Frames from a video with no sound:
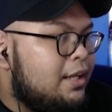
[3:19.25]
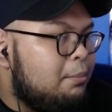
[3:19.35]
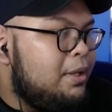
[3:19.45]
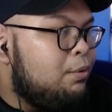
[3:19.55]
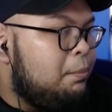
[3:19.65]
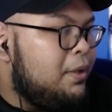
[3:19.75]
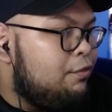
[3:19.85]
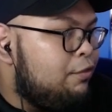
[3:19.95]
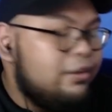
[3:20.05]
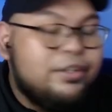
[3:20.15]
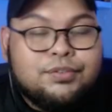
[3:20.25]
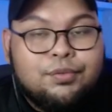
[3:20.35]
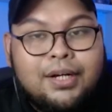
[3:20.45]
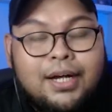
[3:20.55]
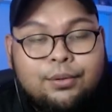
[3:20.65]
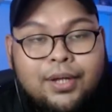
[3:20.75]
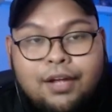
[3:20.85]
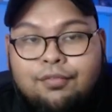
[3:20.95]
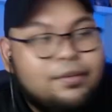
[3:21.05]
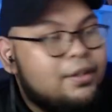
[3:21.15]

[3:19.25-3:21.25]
Nami will be a very useful card to have.